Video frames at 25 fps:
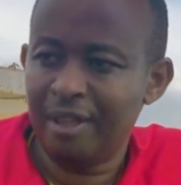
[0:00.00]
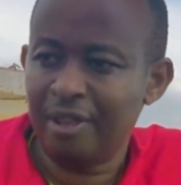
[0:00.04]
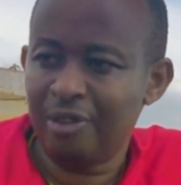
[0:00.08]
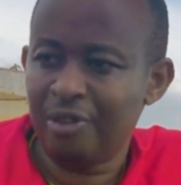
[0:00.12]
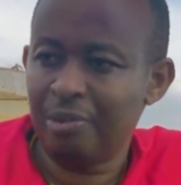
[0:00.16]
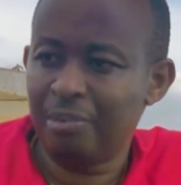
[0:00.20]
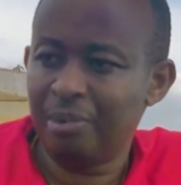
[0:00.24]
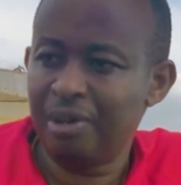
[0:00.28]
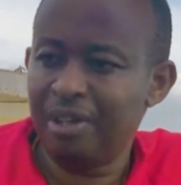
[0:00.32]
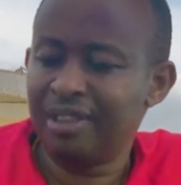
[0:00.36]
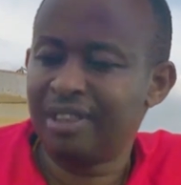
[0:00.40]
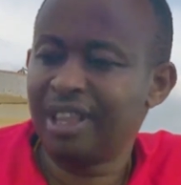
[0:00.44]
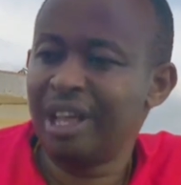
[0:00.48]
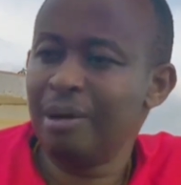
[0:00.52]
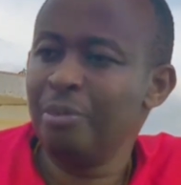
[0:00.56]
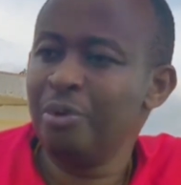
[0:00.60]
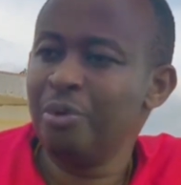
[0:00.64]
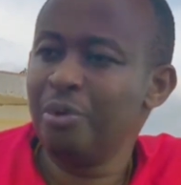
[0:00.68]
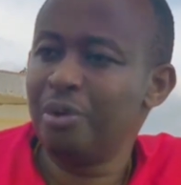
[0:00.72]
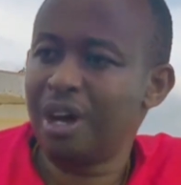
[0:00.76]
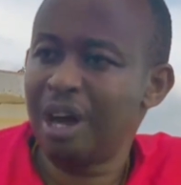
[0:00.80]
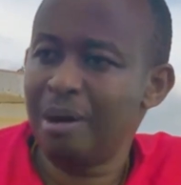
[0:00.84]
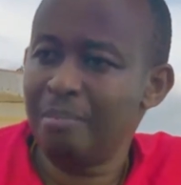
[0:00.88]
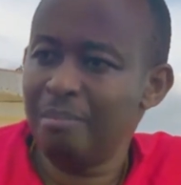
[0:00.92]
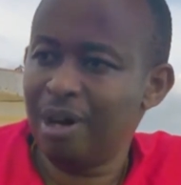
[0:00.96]
So by the time you
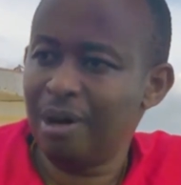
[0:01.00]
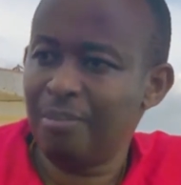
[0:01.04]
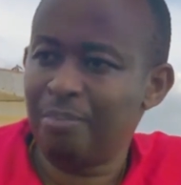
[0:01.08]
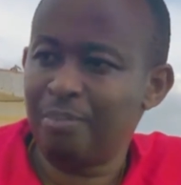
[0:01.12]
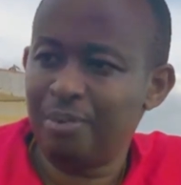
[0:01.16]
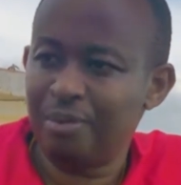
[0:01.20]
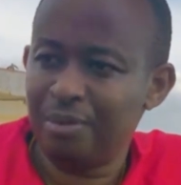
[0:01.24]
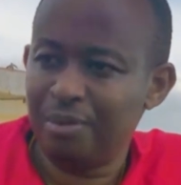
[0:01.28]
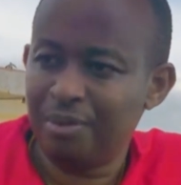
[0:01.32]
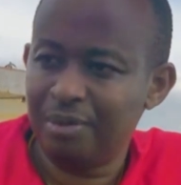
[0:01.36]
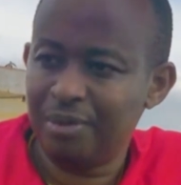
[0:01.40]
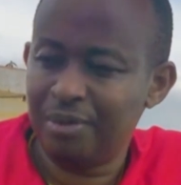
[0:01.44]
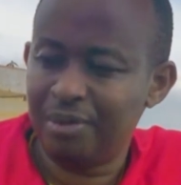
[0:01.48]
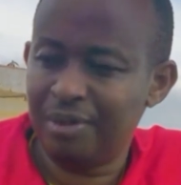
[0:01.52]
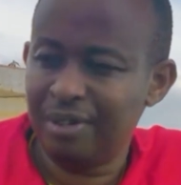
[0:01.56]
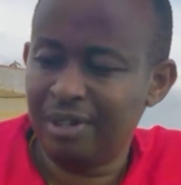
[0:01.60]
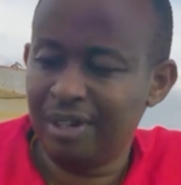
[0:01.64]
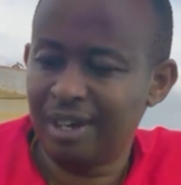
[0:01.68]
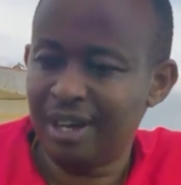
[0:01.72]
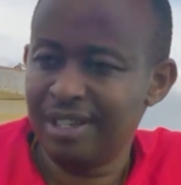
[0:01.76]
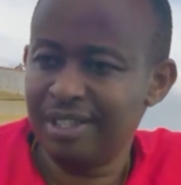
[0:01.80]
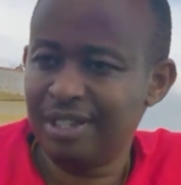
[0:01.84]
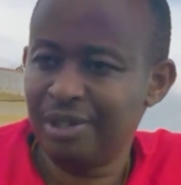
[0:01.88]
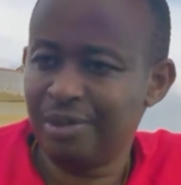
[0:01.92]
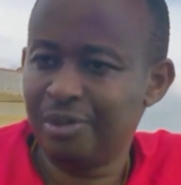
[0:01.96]
come up
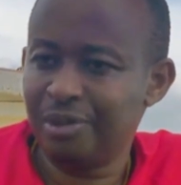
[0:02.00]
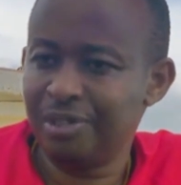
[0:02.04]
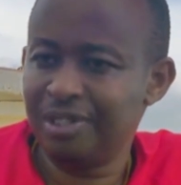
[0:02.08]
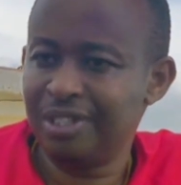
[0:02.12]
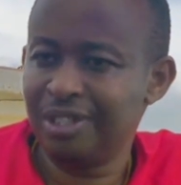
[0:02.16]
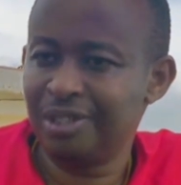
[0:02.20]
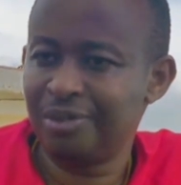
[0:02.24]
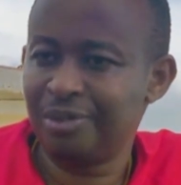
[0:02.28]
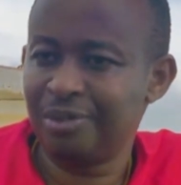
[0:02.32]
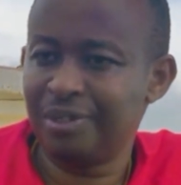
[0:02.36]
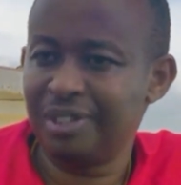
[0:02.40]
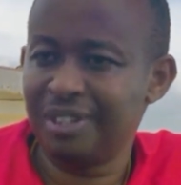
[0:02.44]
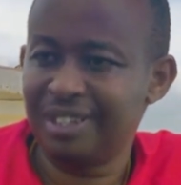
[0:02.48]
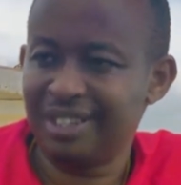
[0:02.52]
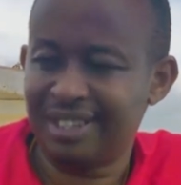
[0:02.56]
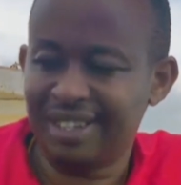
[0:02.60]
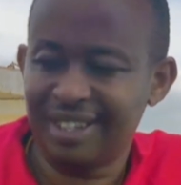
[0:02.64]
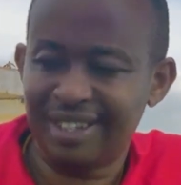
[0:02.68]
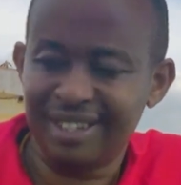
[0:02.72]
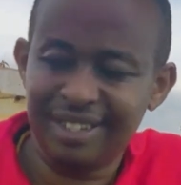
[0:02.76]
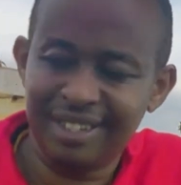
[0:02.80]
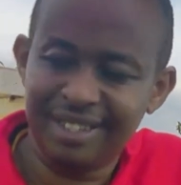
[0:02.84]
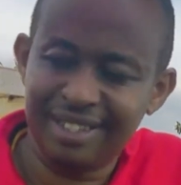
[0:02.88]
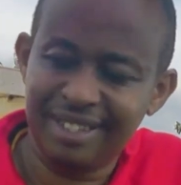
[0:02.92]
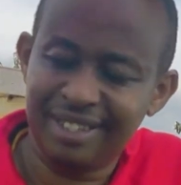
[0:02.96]
as a content creator
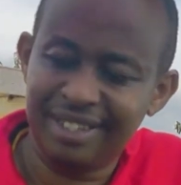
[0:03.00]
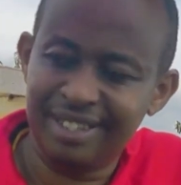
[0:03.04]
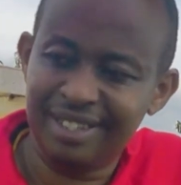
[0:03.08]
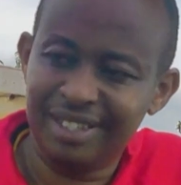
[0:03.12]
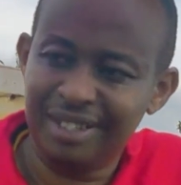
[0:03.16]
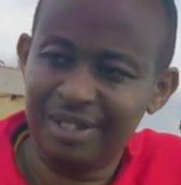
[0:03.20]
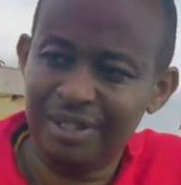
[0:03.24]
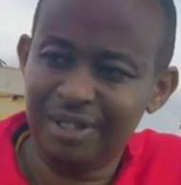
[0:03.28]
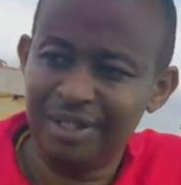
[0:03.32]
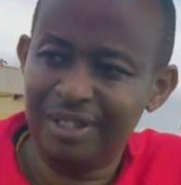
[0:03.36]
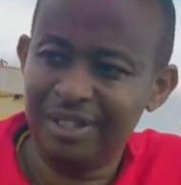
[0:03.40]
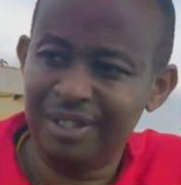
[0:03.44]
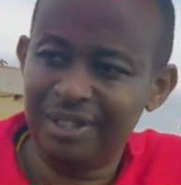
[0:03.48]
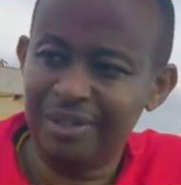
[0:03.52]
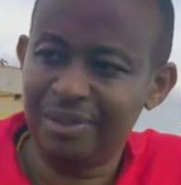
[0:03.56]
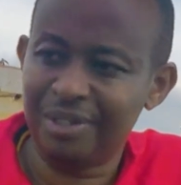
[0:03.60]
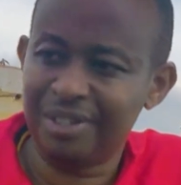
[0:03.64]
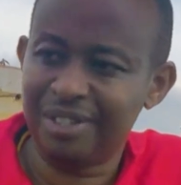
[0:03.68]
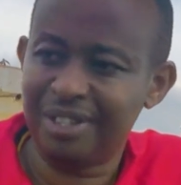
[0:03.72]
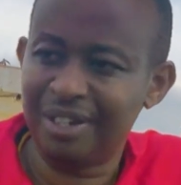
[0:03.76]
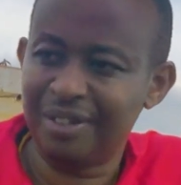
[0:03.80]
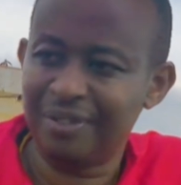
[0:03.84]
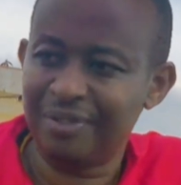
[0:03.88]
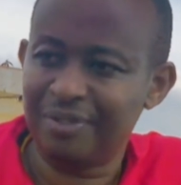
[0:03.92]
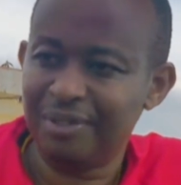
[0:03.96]

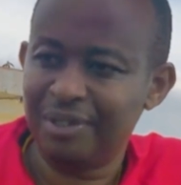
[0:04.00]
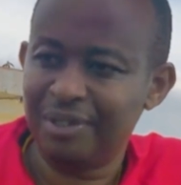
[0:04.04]
yourself,